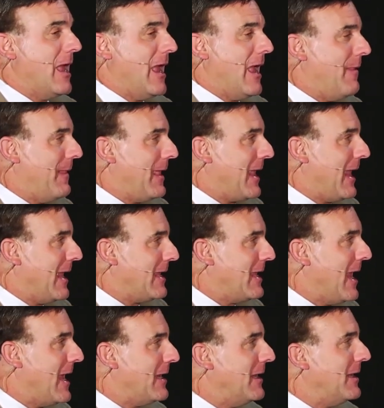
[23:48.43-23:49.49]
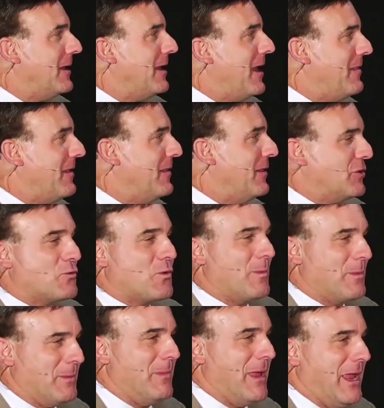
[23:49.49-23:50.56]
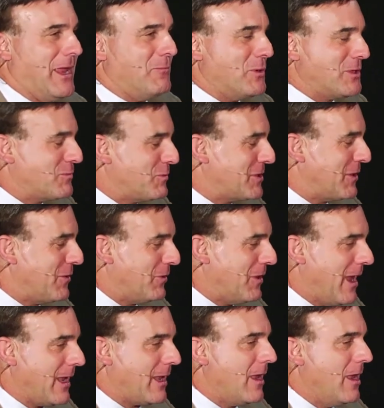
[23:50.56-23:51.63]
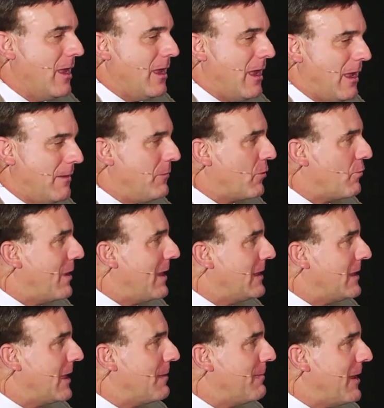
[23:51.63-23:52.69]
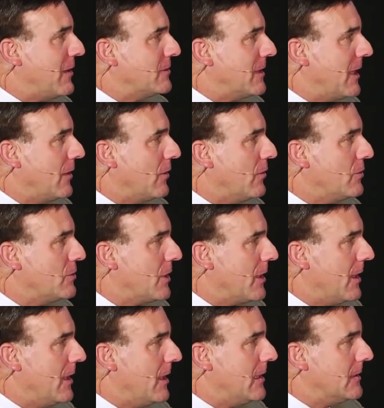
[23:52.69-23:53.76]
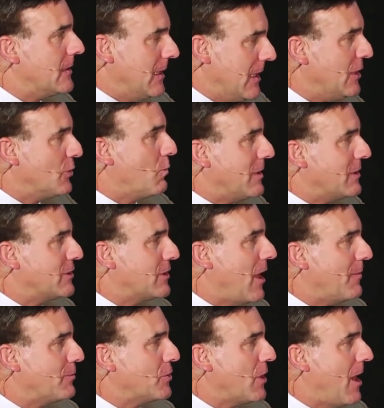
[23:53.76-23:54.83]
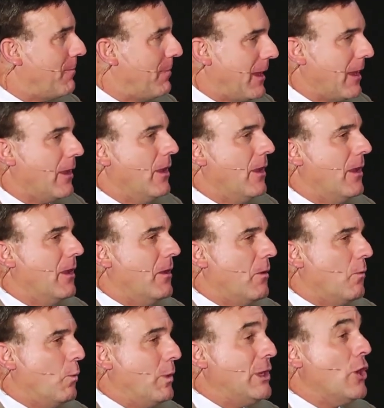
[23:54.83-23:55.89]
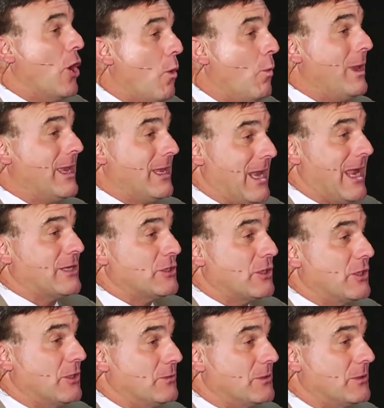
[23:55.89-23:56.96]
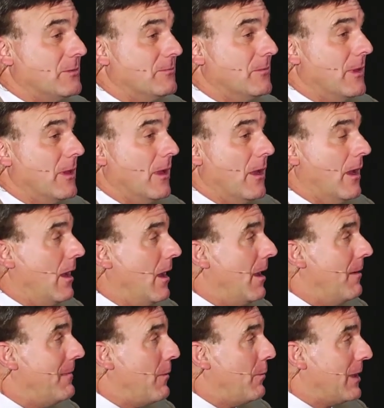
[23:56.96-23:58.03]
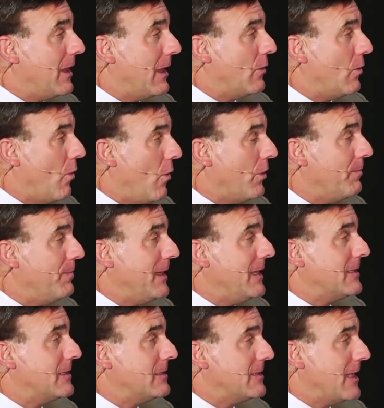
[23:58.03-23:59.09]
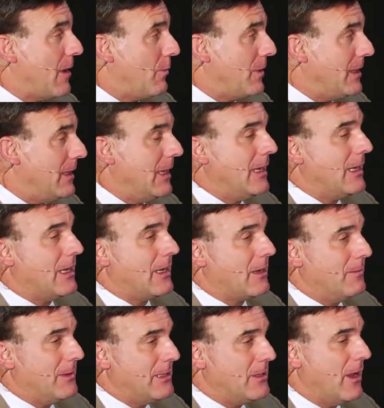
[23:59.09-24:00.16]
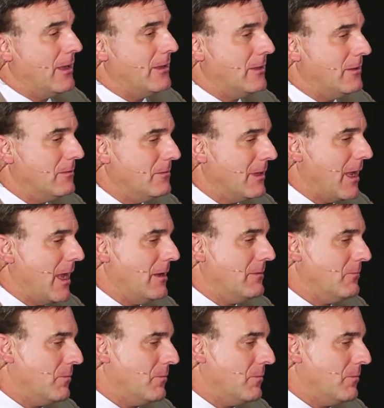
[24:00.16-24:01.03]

and they can't get it, and then they scream at me, which I don't like. And the great thing about St. Lucia is it is one-stop shopping. We know we can execute. And we can get all the pieces that we need, and it can be done, again,